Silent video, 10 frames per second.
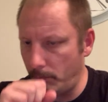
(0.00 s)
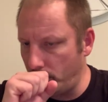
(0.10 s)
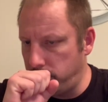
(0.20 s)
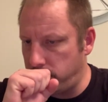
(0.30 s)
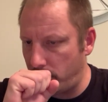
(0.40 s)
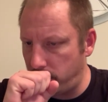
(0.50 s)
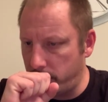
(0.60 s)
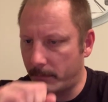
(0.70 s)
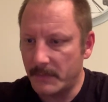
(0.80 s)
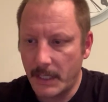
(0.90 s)

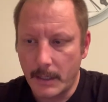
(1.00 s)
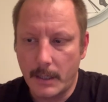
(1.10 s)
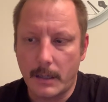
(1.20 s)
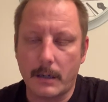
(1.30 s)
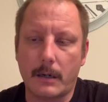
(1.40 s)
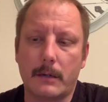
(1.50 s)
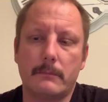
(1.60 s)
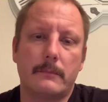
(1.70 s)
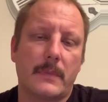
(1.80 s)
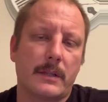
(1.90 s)
And